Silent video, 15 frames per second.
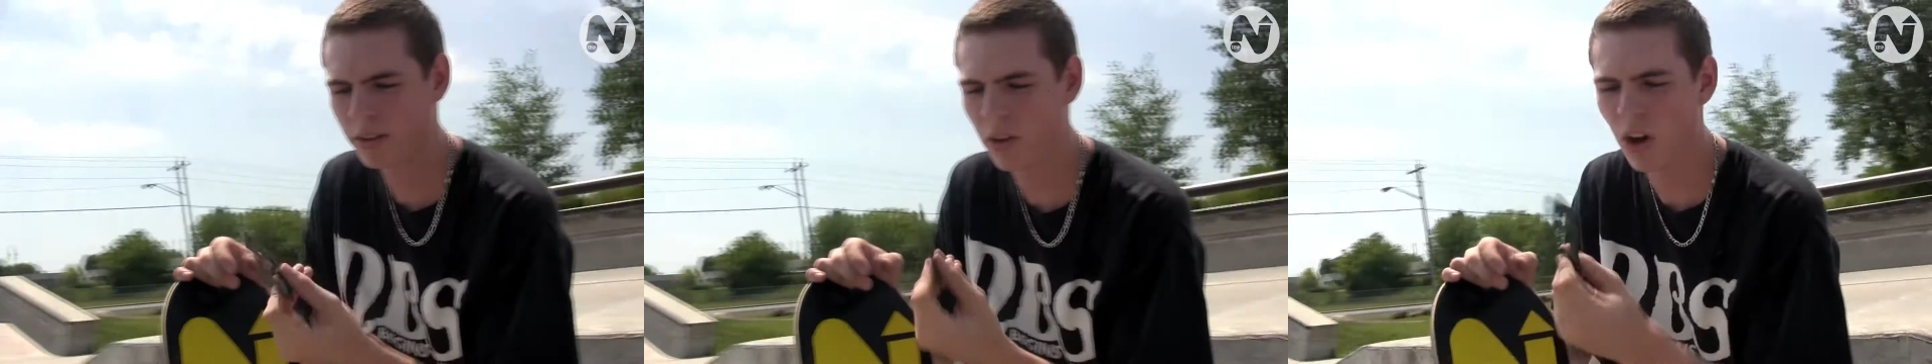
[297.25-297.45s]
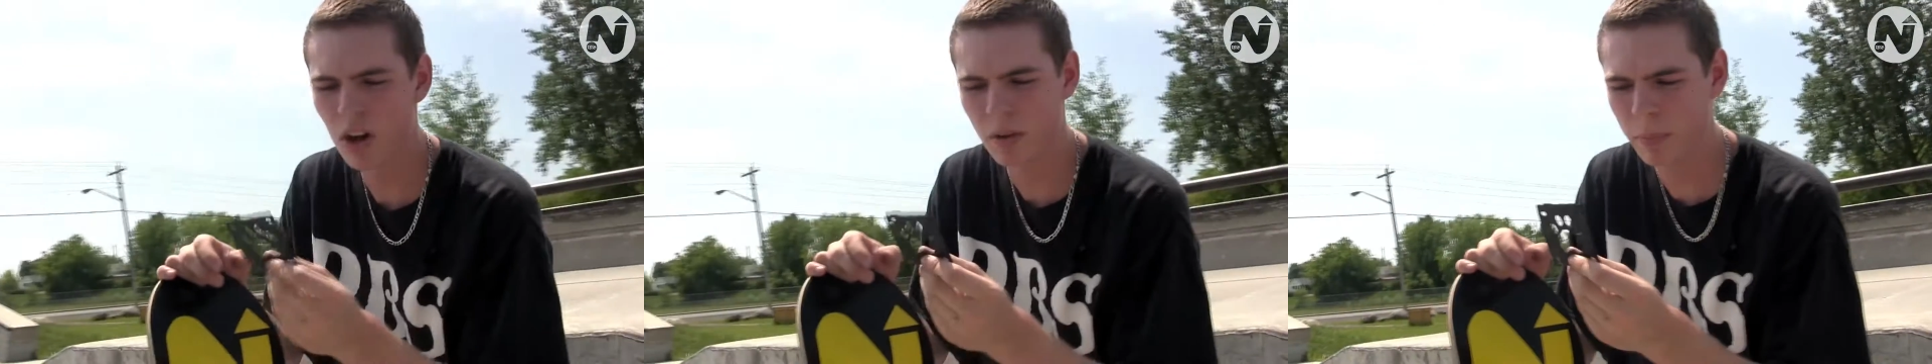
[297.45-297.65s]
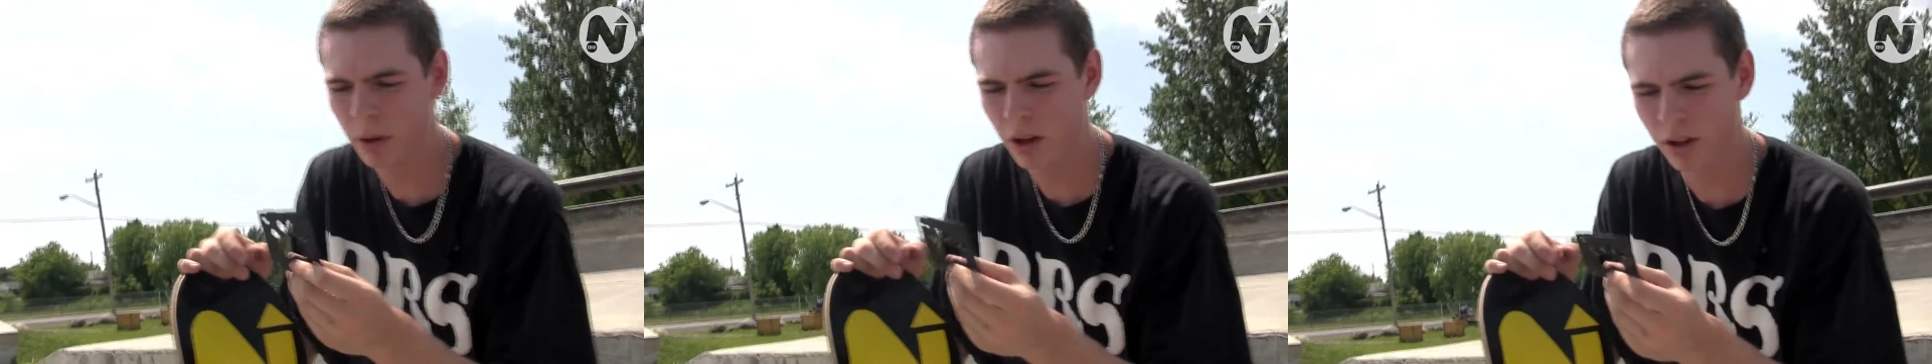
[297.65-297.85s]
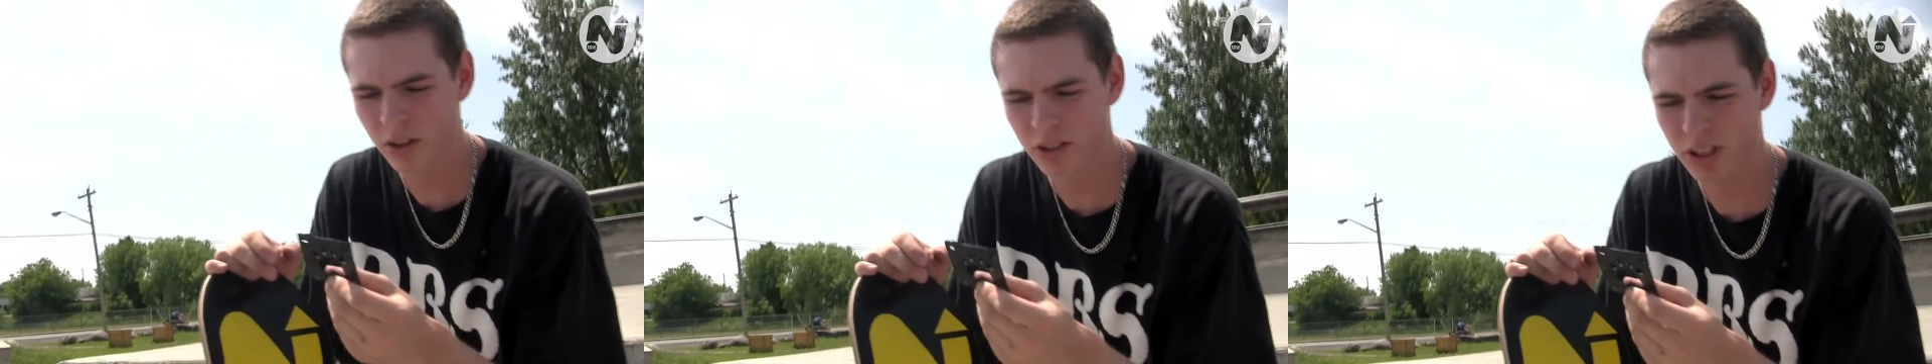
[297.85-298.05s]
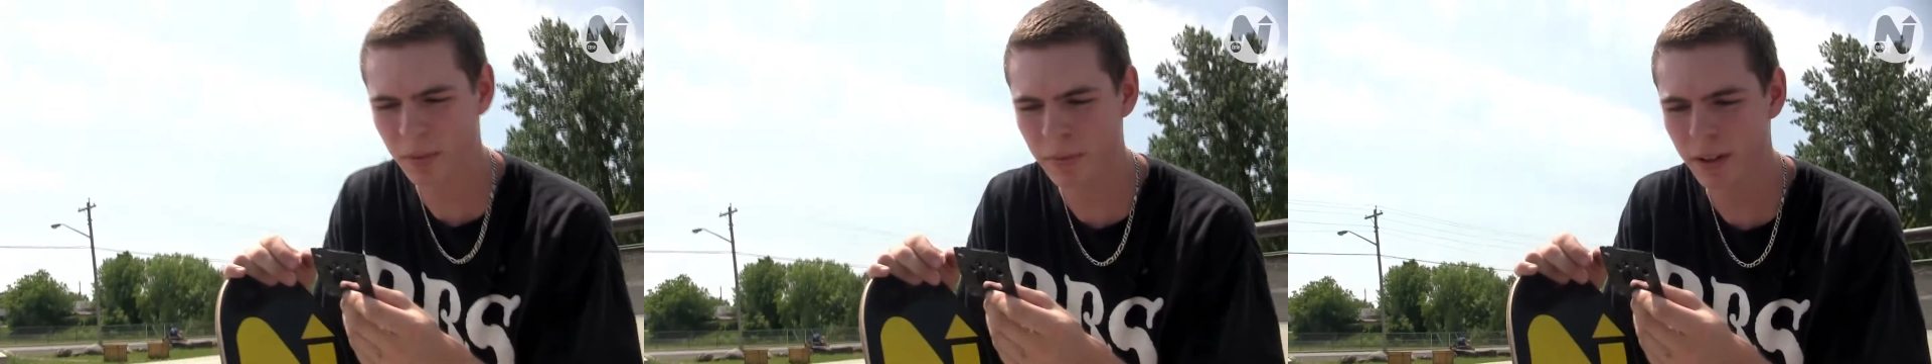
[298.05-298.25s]
dog paw,
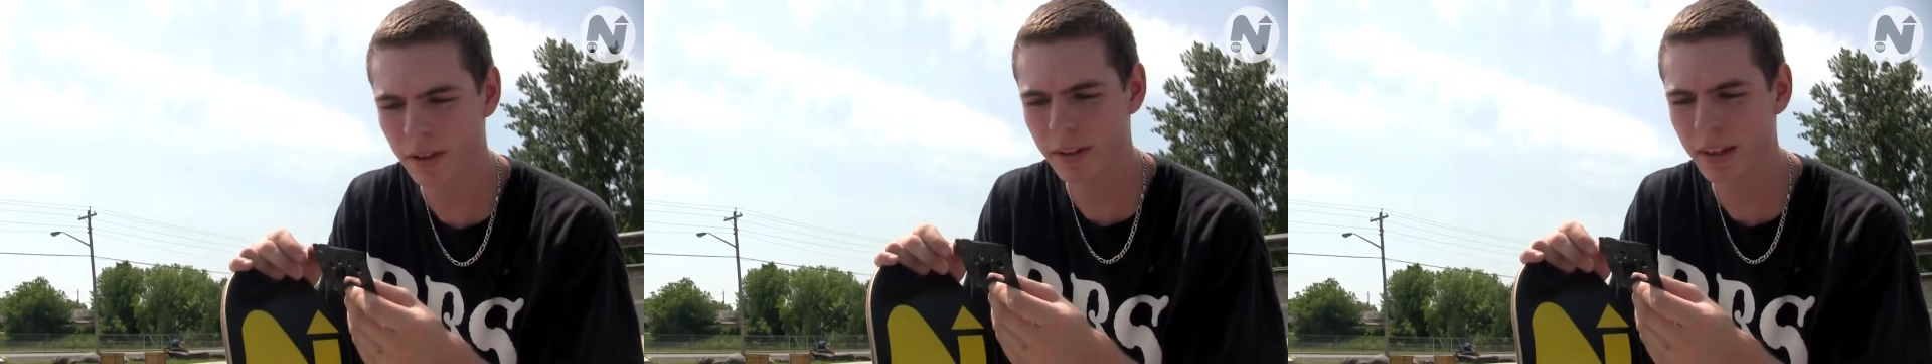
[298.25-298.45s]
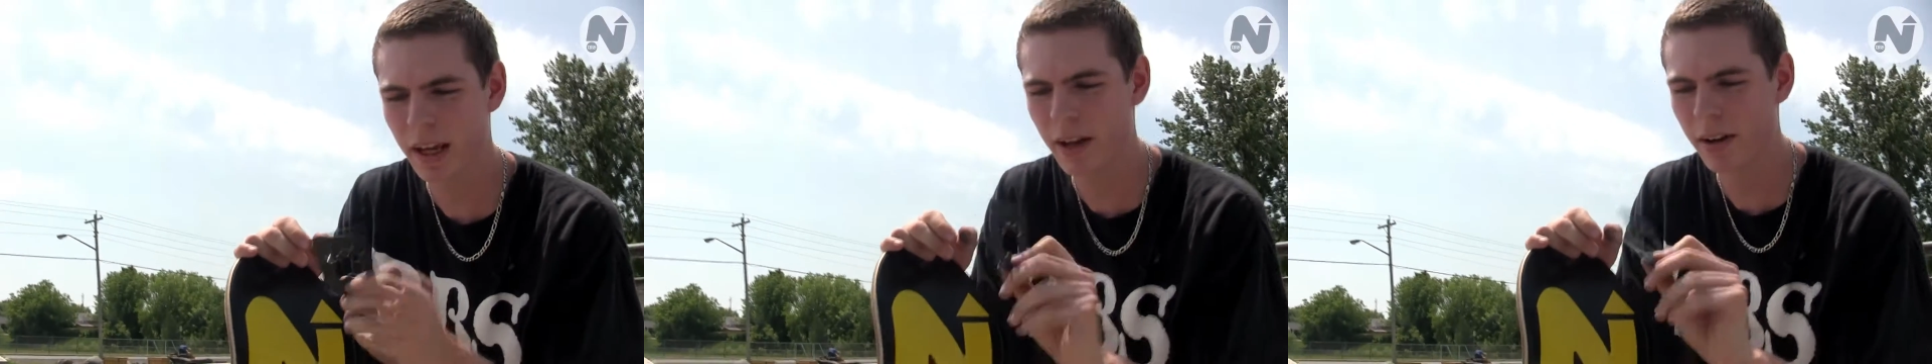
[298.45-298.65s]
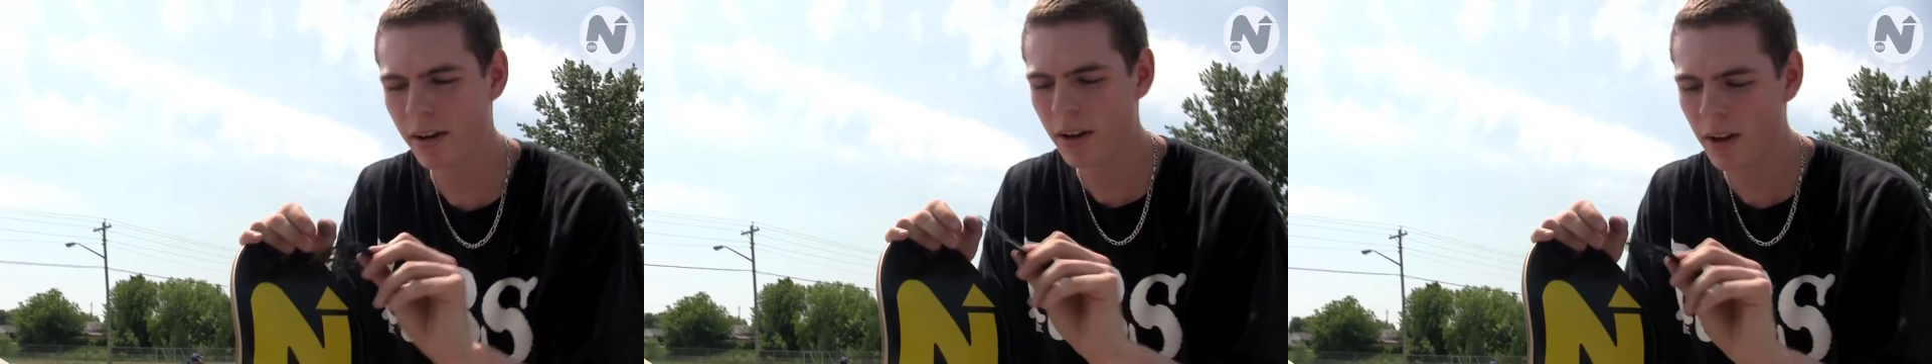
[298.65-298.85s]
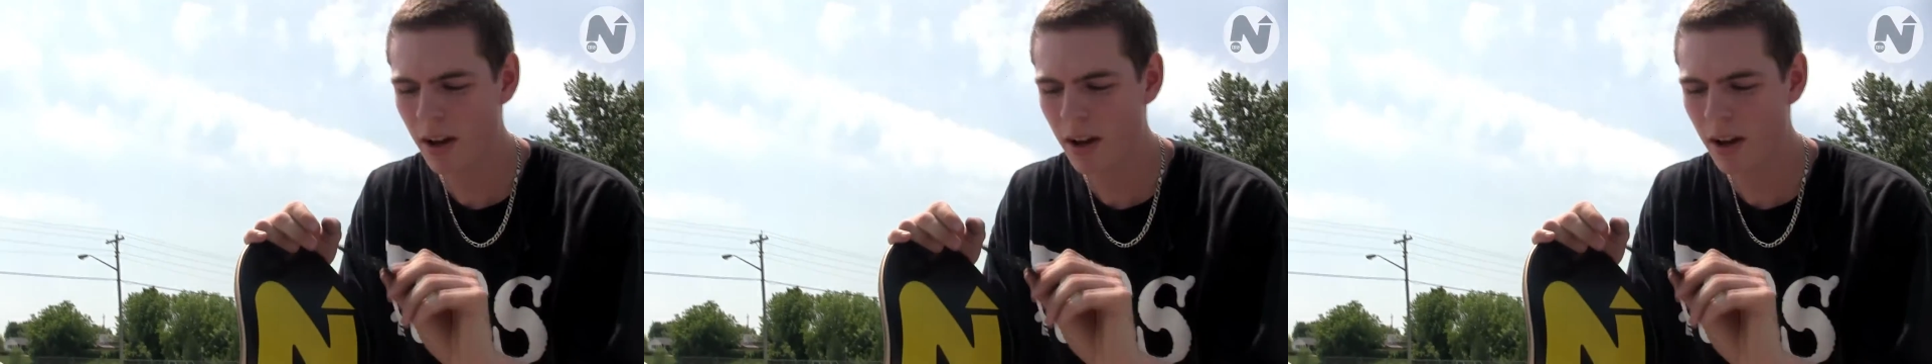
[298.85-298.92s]
or something like that.